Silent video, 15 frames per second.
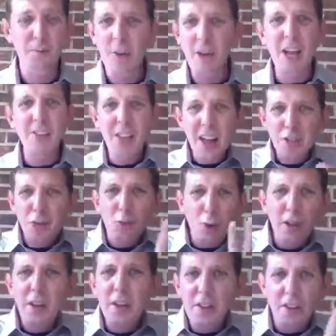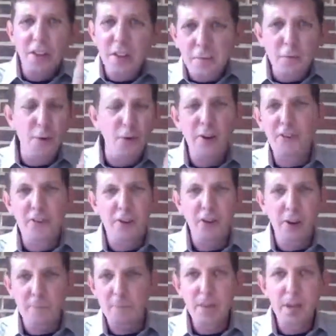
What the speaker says: Okay, that's really the difference here.